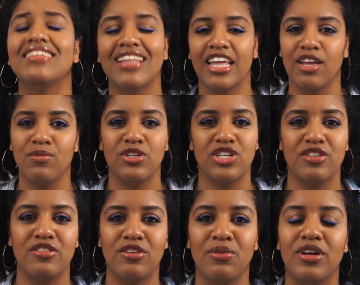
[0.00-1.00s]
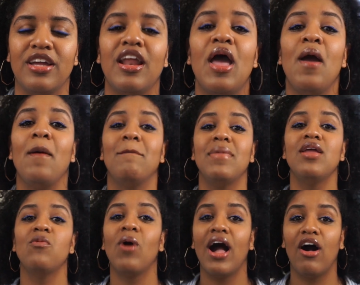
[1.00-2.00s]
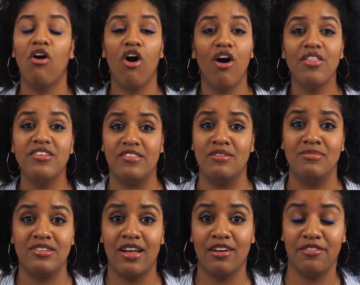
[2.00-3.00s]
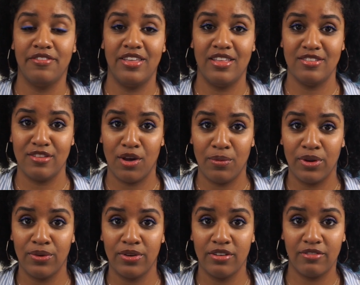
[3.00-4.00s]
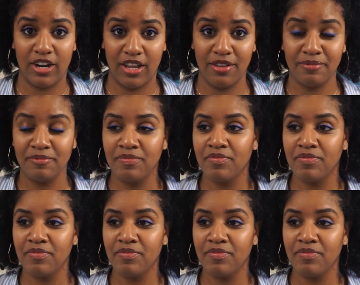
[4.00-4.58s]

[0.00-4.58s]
Like, it was just so good. Meanwhile, all the cinematography that's going on, right,